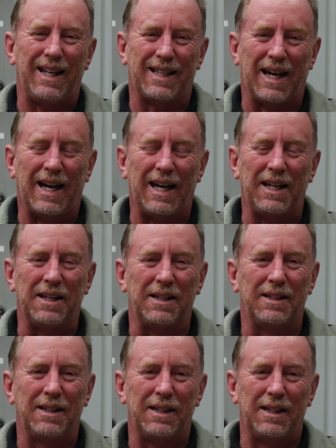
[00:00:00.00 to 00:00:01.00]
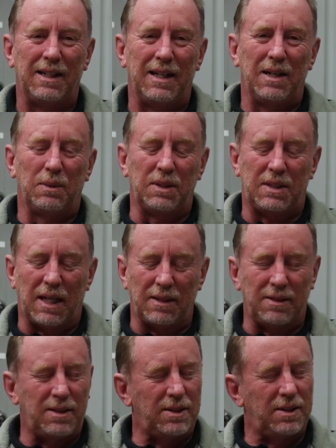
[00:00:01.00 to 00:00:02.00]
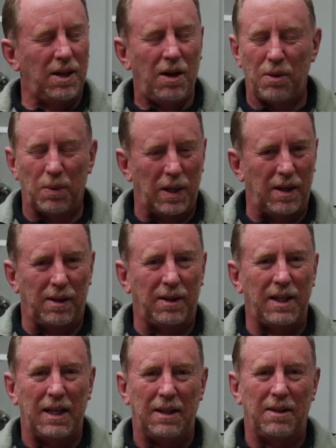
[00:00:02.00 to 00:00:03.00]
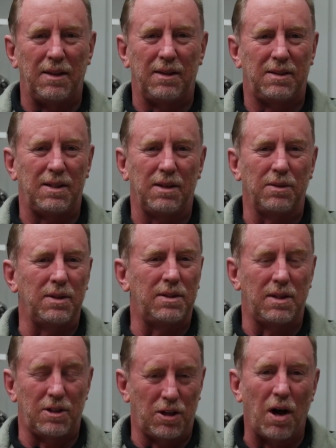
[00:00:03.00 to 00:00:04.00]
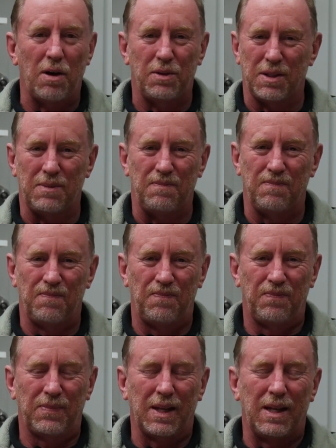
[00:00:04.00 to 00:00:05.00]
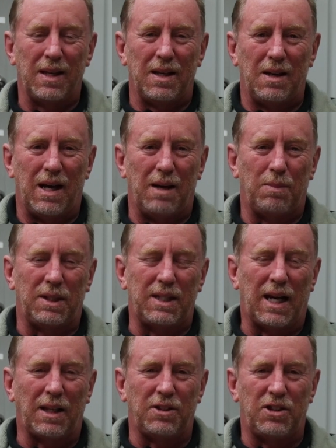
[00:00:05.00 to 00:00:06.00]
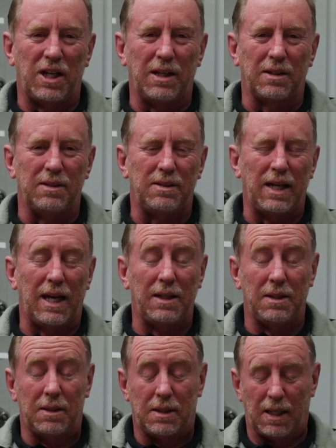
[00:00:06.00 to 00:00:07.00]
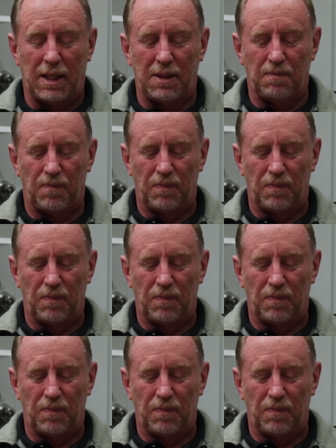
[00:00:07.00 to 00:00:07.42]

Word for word: Cana was done so well in the series The Chosen uh, by Dallas Jenkins and his team.